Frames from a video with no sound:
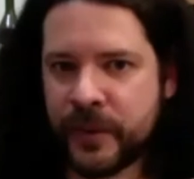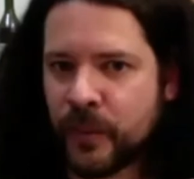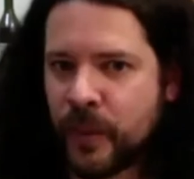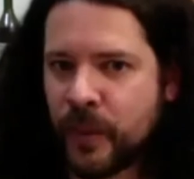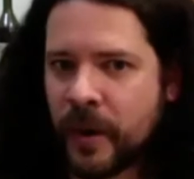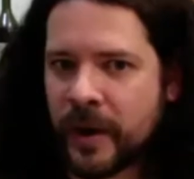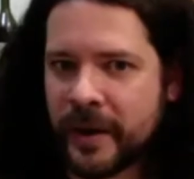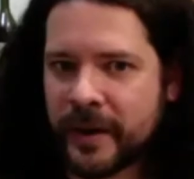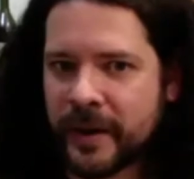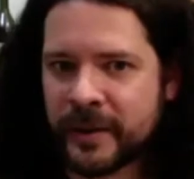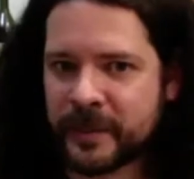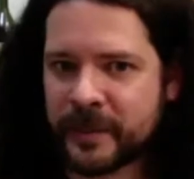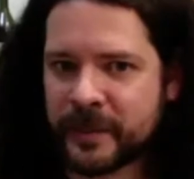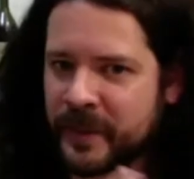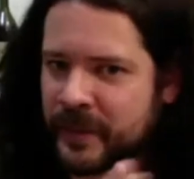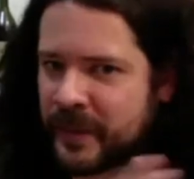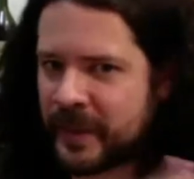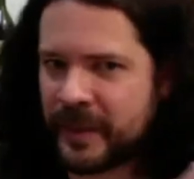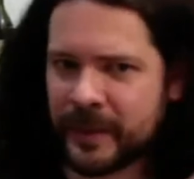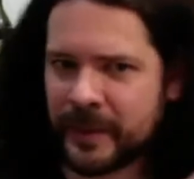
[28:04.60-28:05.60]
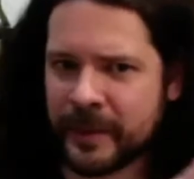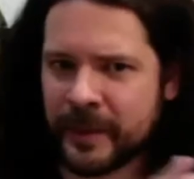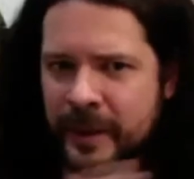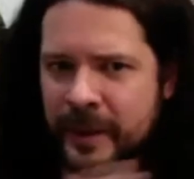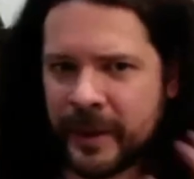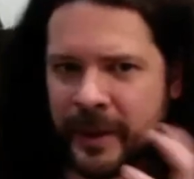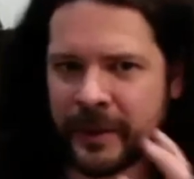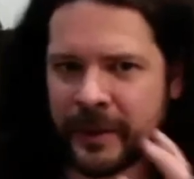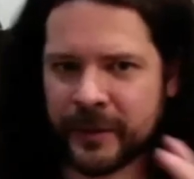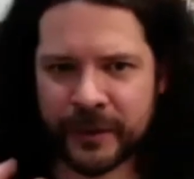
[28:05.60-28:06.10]
Juárez, but then
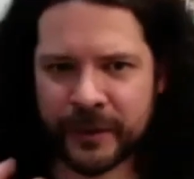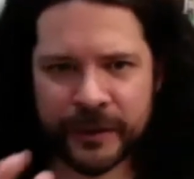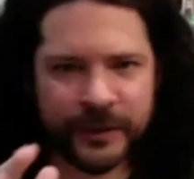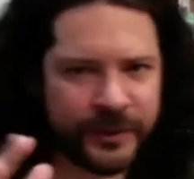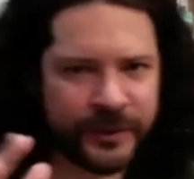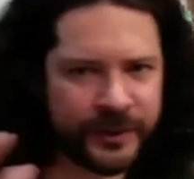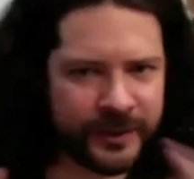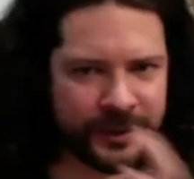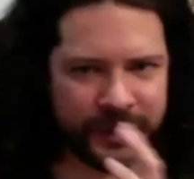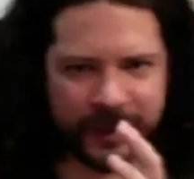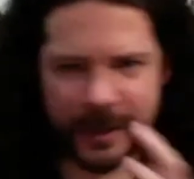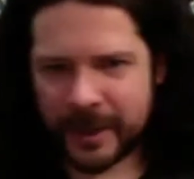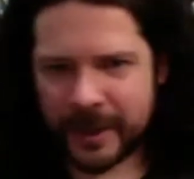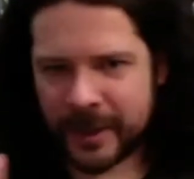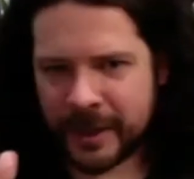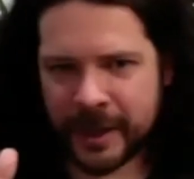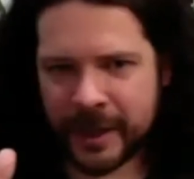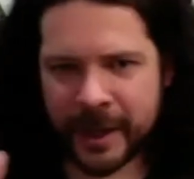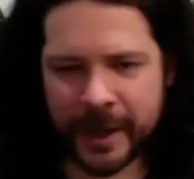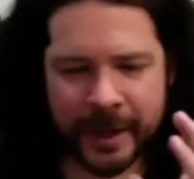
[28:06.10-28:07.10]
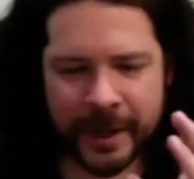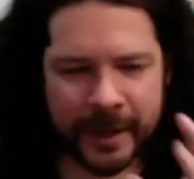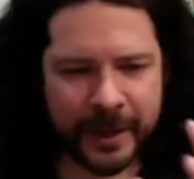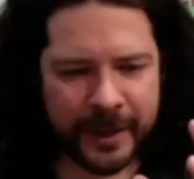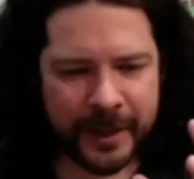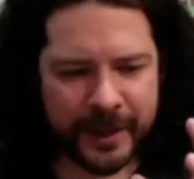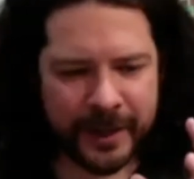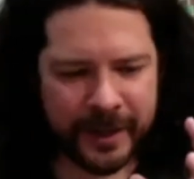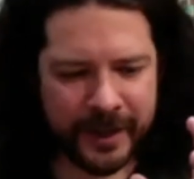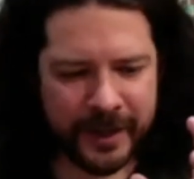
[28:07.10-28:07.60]
there's like
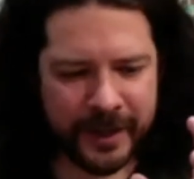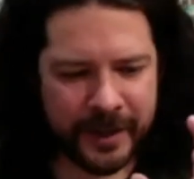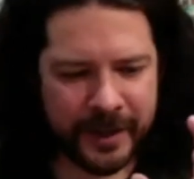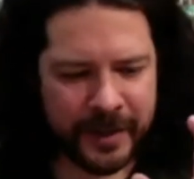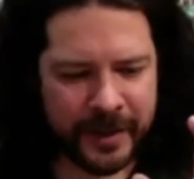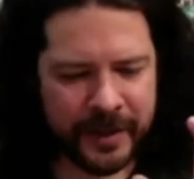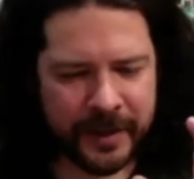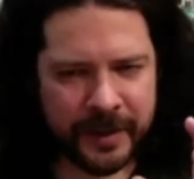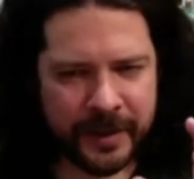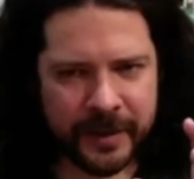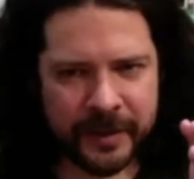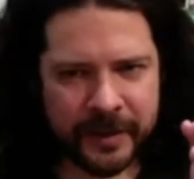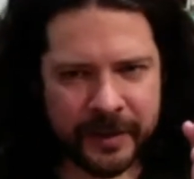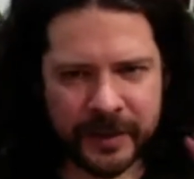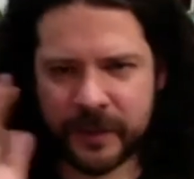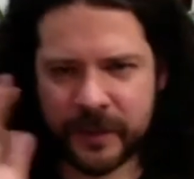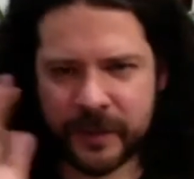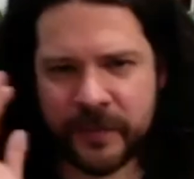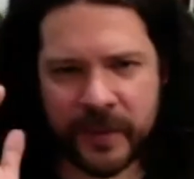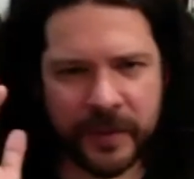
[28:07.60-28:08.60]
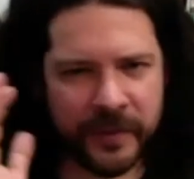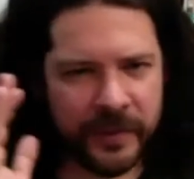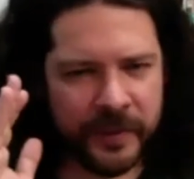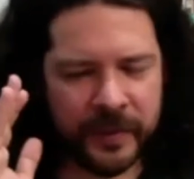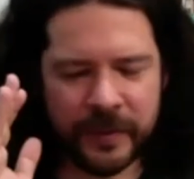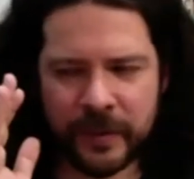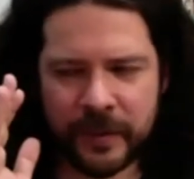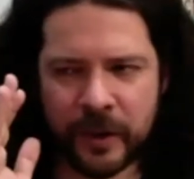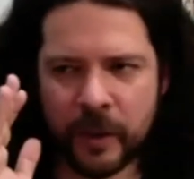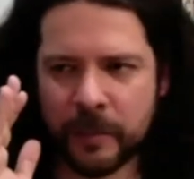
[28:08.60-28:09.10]
diff- a
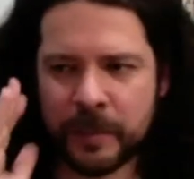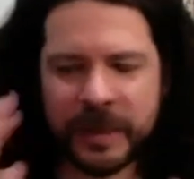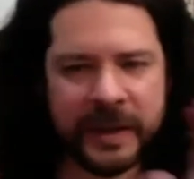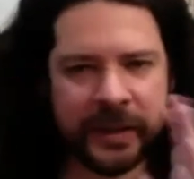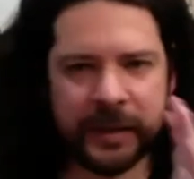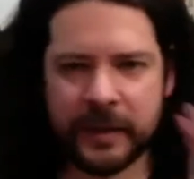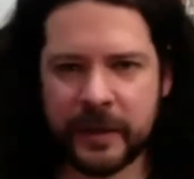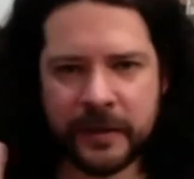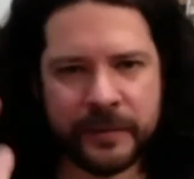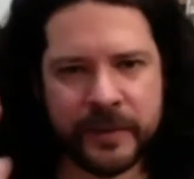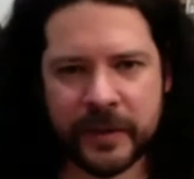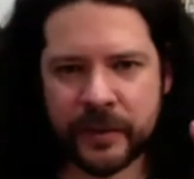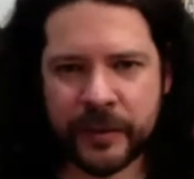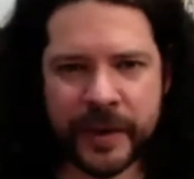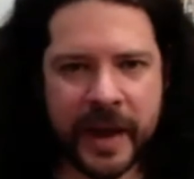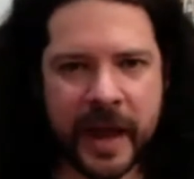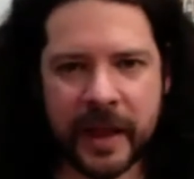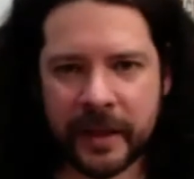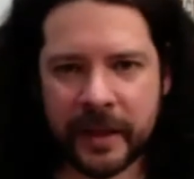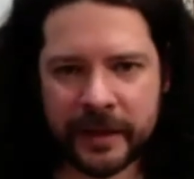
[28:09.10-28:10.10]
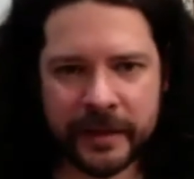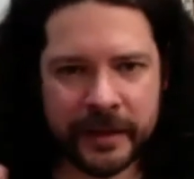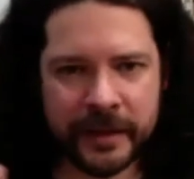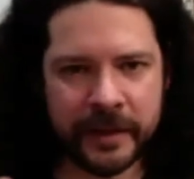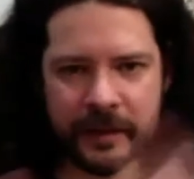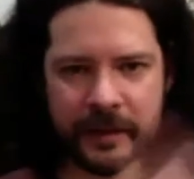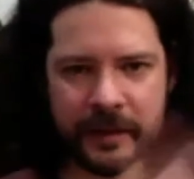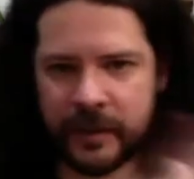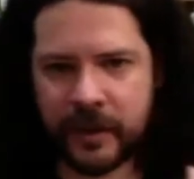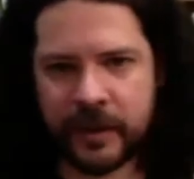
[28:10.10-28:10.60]
completely different reality
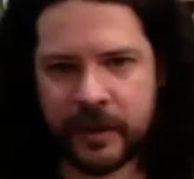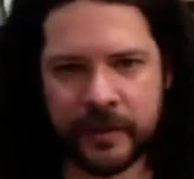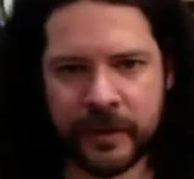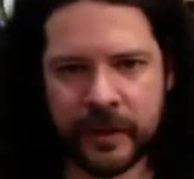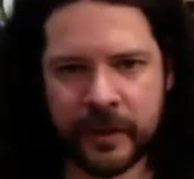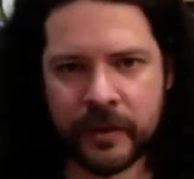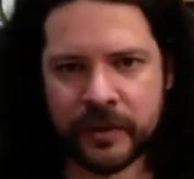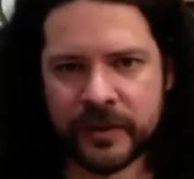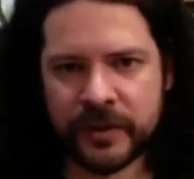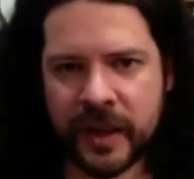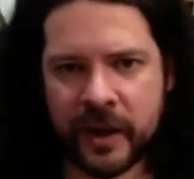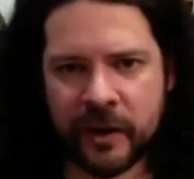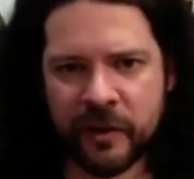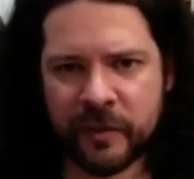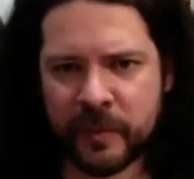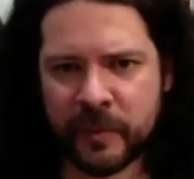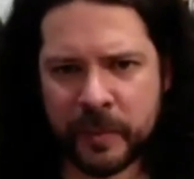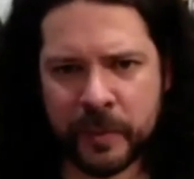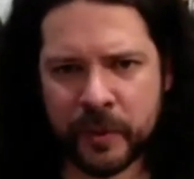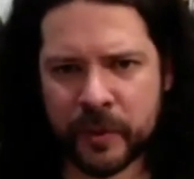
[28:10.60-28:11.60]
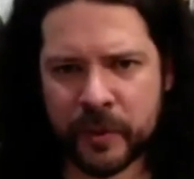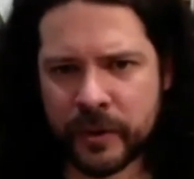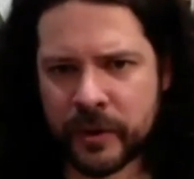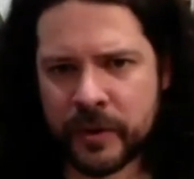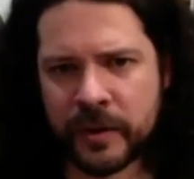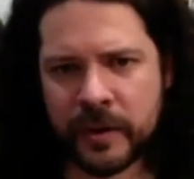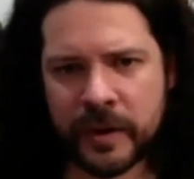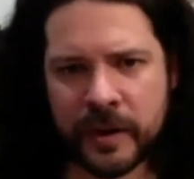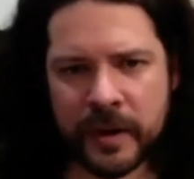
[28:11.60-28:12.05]
in the, in the other side of the border.